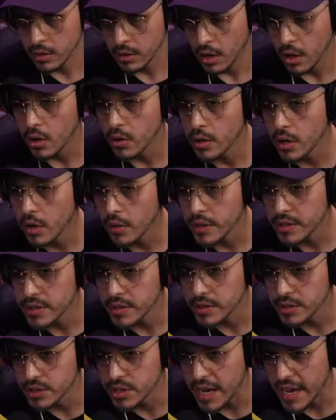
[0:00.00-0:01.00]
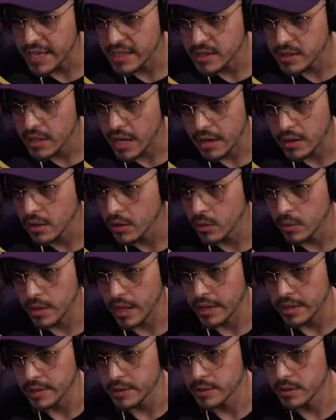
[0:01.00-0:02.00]
Oh no, this is jazz. I don't know who
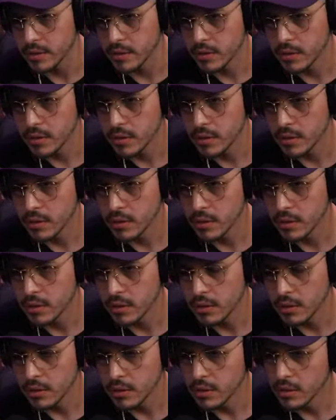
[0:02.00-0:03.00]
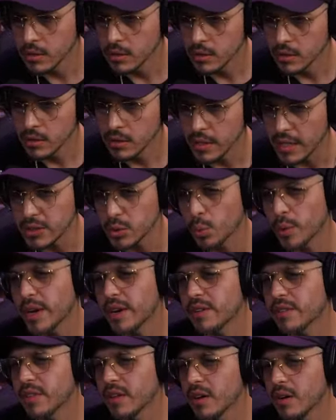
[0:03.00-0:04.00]
that is. That's
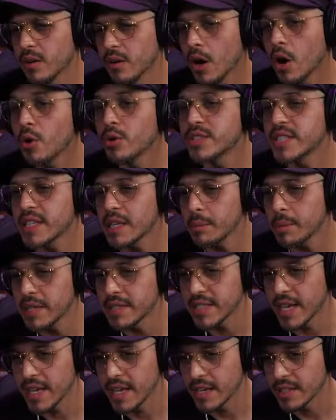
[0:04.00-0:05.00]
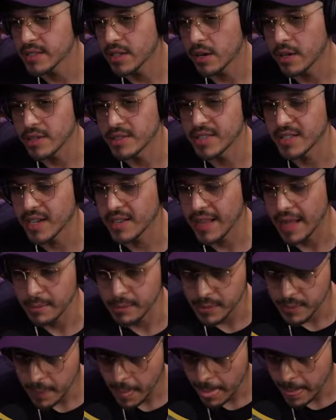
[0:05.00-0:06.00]
weird though. Oh, Sticky Beats. Yeah. Sorry, it's a collab. I'm
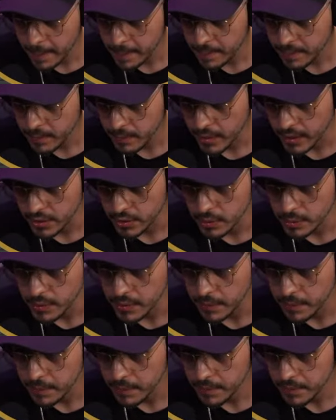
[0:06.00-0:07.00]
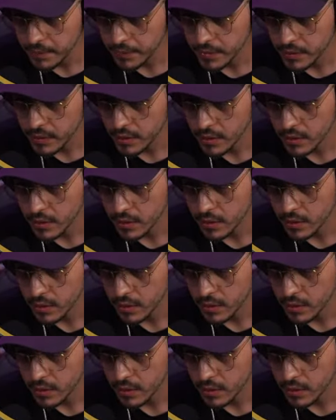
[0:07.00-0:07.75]
like tripping. All